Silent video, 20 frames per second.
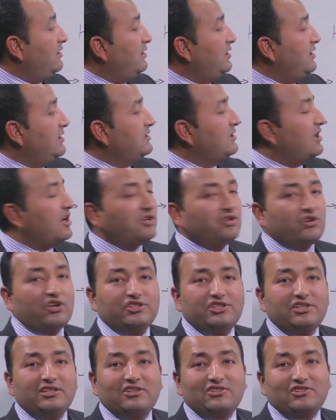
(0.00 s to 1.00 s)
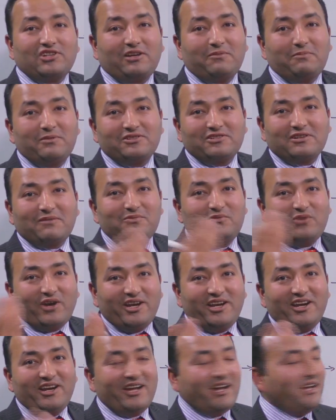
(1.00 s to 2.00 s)
is not touching the surface of
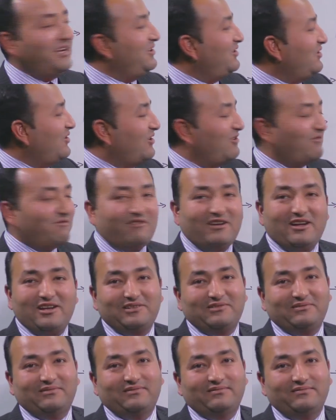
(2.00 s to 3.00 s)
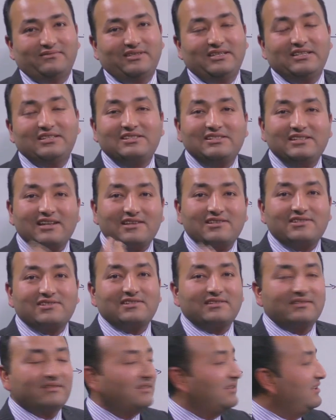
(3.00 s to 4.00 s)
29 or Falgun. It's
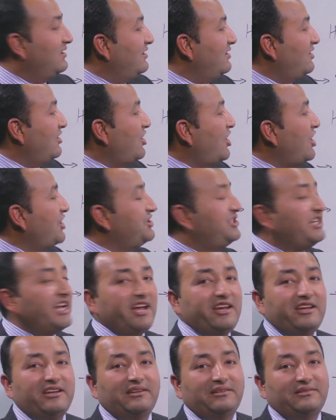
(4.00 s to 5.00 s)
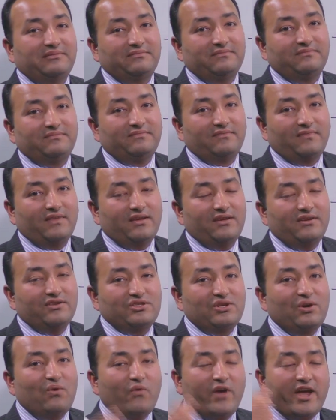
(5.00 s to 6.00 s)
just a day.
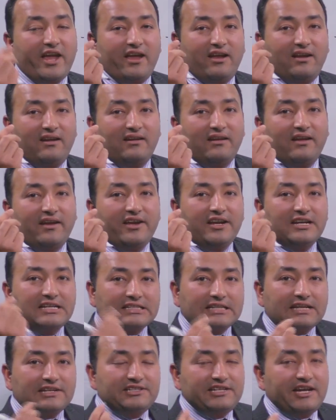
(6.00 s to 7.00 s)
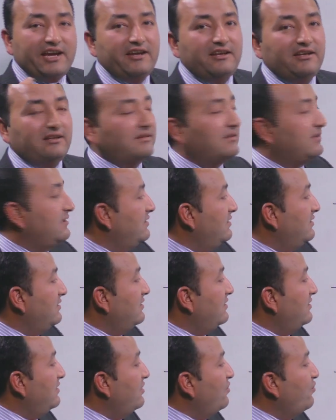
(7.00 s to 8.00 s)
So when it's a day,
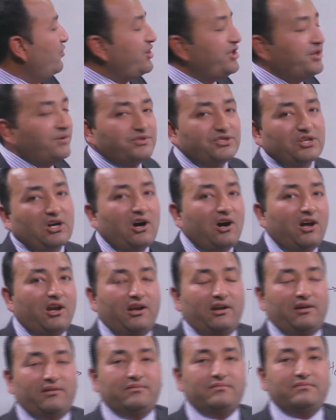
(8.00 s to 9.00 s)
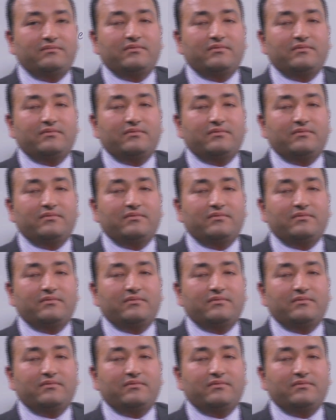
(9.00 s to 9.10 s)
we use on.